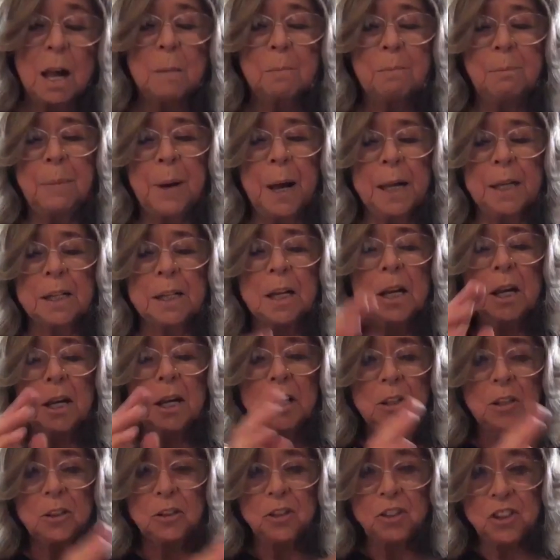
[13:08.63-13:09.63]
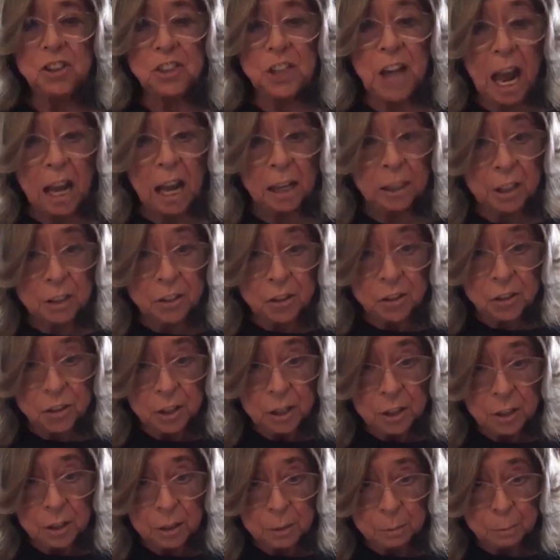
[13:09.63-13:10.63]
but challenge,
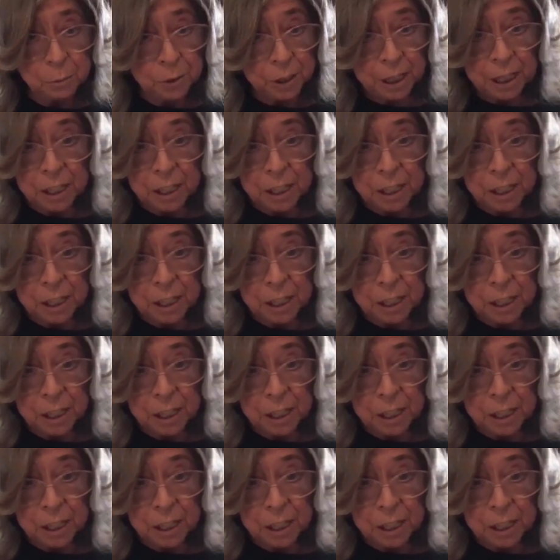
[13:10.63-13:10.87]
bring